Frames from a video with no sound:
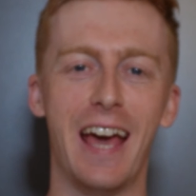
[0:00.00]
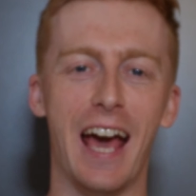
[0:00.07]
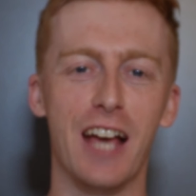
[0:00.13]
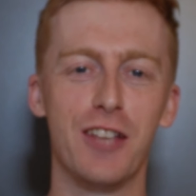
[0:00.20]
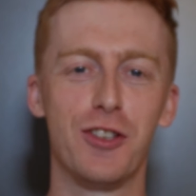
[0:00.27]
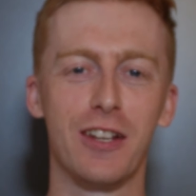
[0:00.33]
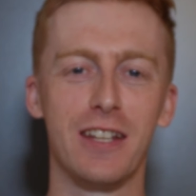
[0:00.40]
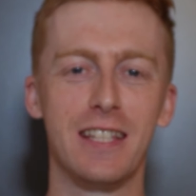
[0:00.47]

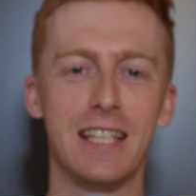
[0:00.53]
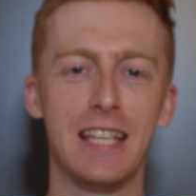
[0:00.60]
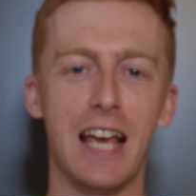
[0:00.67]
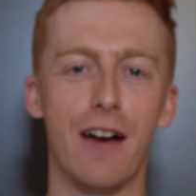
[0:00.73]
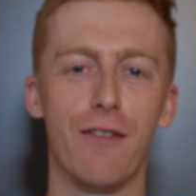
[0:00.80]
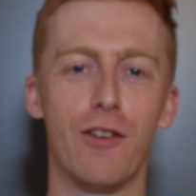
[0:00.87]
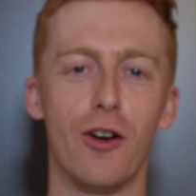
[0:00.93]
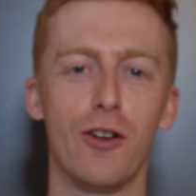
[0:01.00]
As you can see,
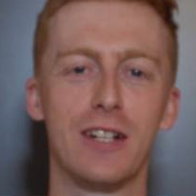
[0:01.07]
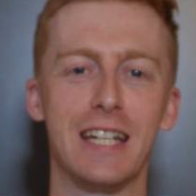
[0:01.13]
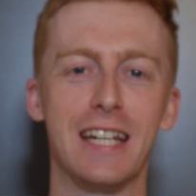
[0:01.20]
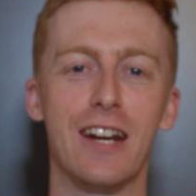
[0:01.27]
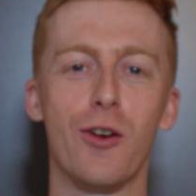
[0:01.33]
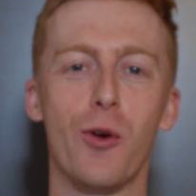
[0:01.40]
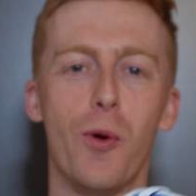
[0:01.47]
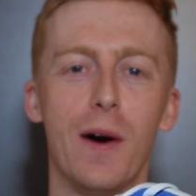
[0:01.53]
I've logged
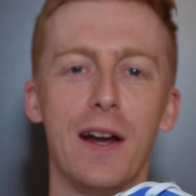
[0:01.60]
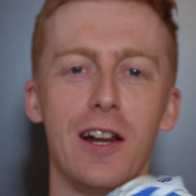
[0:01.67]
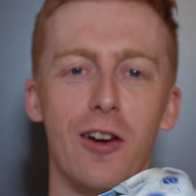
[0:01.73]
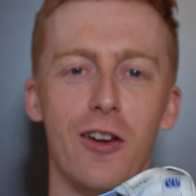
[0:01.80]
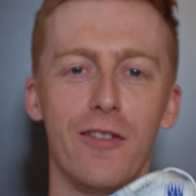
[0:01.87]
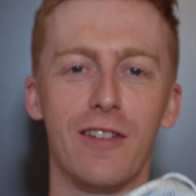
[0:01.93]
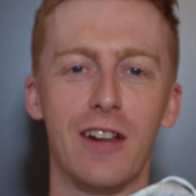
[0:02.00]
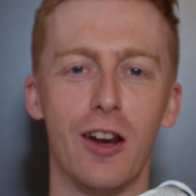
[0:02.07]
in quite a
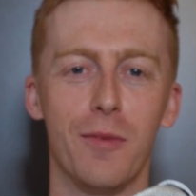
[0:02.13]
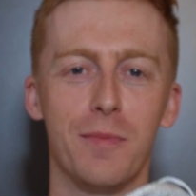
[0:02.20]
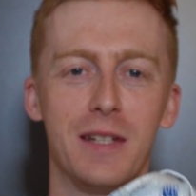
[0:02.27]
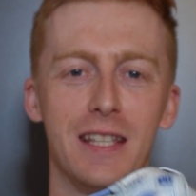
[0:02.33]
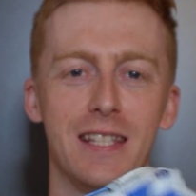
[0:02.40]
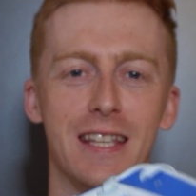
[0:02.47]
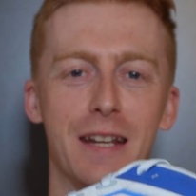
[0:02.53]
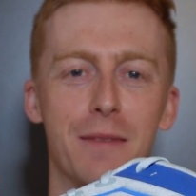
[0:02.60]
lot of
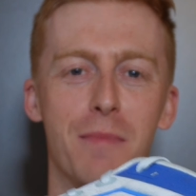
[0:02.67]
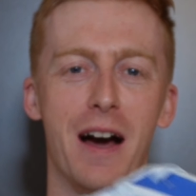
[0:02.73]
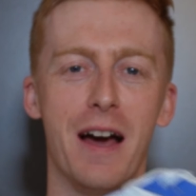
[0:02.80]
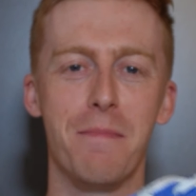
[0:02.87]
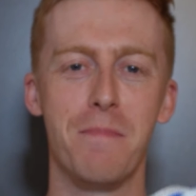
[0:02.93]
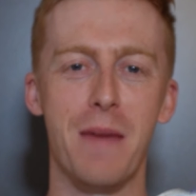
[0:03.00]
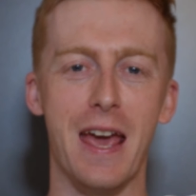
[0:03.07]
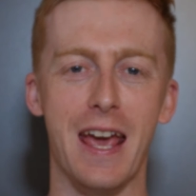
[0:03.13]
kilometers in my
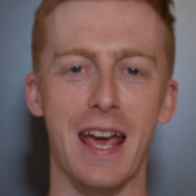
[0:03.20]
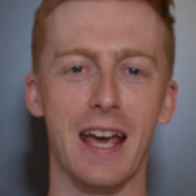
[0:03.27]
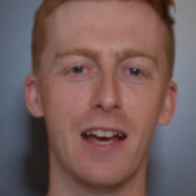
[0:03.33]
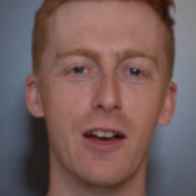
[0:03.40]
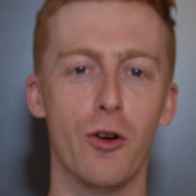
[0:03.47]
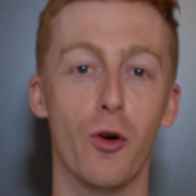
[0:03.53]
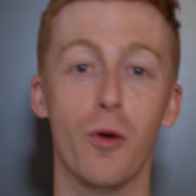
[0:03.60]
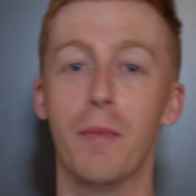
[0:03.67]
pair,
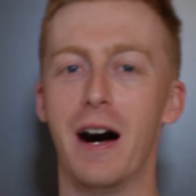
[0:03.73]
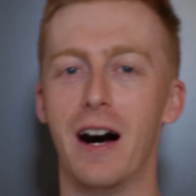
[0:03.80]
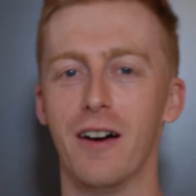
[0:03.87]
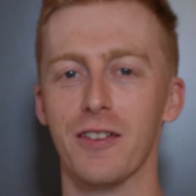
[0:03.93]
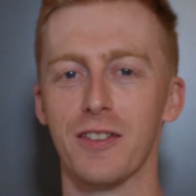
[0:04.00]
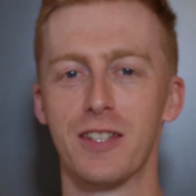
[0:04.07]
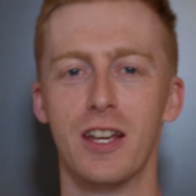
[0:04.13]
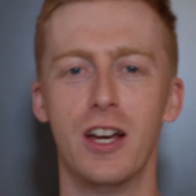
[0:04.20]
or
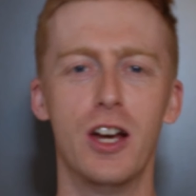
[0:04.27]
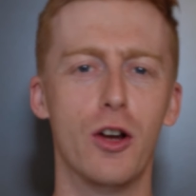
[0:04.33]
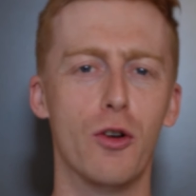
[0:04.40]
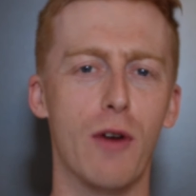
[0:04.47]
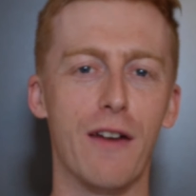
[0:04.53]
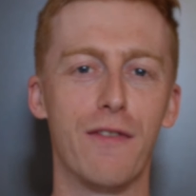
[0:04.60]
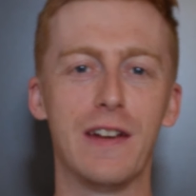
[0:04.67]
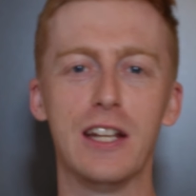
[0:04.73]
miles,
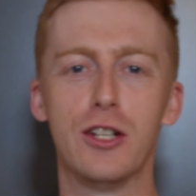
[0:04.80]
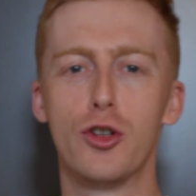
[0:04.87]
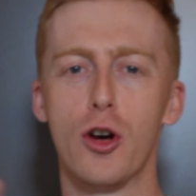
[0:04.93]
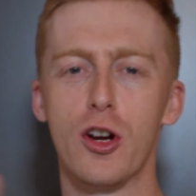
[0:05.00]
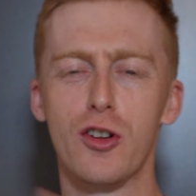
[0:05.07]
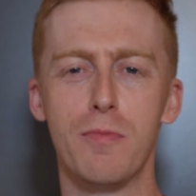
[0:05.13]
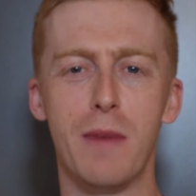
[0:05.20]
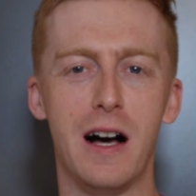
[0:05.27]
roughly
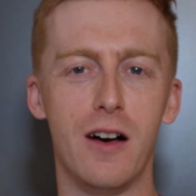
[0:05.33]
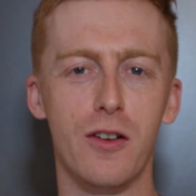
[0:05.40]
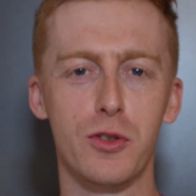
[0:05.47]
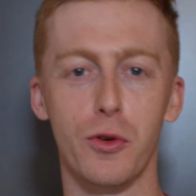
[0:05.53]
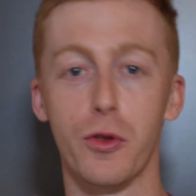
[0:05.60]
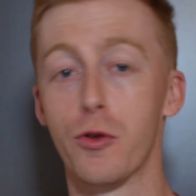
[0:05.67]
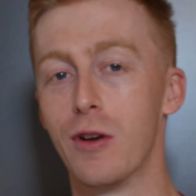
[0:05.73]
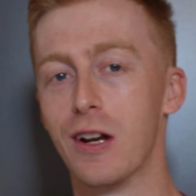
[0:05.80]
200 miles
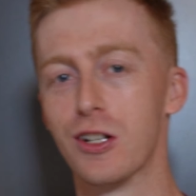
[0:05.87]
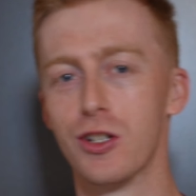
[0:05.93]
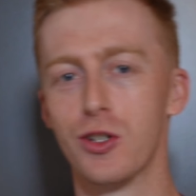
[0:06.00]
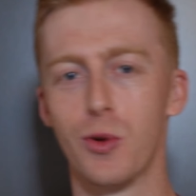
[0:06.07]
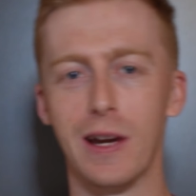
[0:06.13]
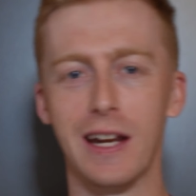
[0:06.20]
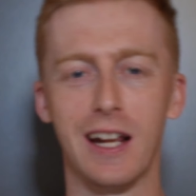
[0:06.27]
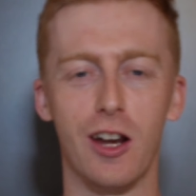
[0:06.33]
or
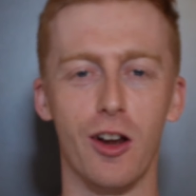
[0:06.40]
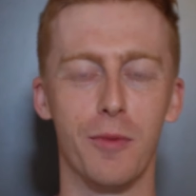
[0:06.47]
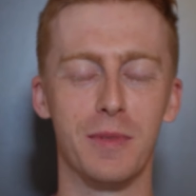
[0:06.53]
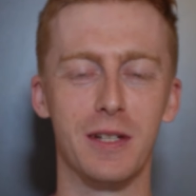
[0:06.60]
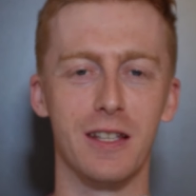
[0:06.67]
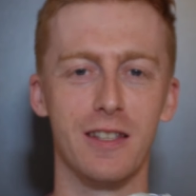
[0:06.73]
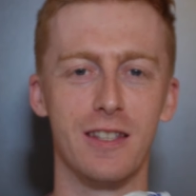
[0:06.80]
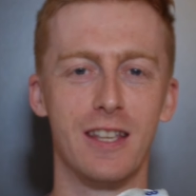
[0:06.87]
320
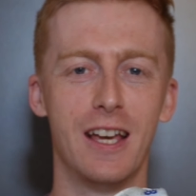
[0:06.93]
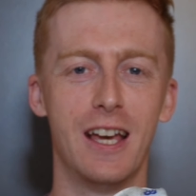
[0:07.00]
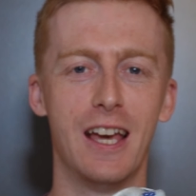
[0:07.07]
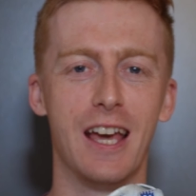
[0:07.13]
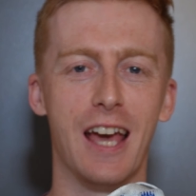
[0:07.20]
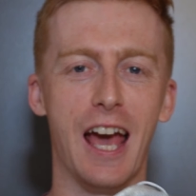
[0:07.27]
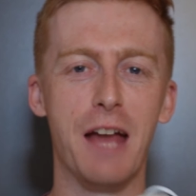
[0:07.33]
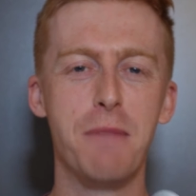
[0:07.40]
kilometers.
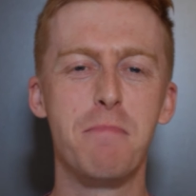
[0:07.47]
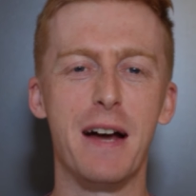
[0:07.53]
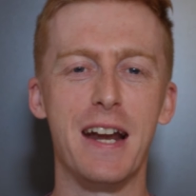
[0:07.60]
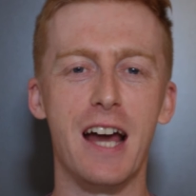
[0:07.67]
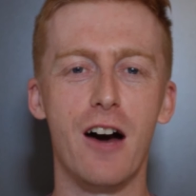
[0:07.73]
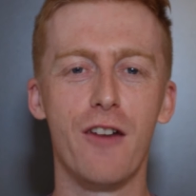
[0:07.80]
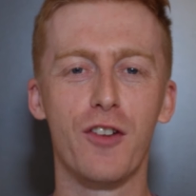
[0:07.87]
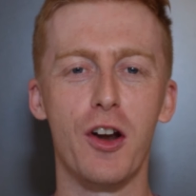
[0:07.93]
And by
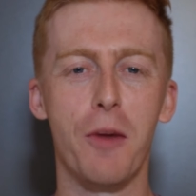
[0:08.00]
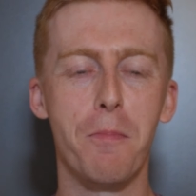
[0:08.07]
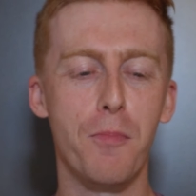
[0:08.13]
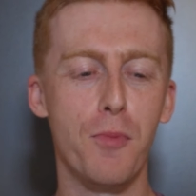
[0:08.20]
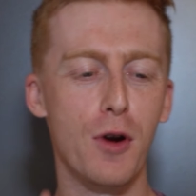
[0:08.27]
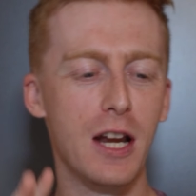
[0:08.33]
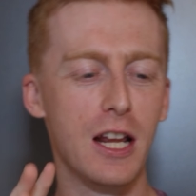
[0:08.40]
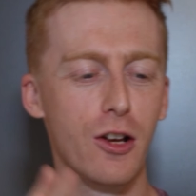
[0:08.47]
now I've got a
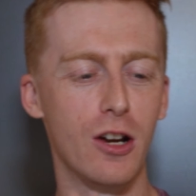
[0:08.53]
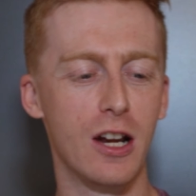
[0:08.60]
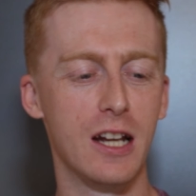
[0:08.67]
pretty good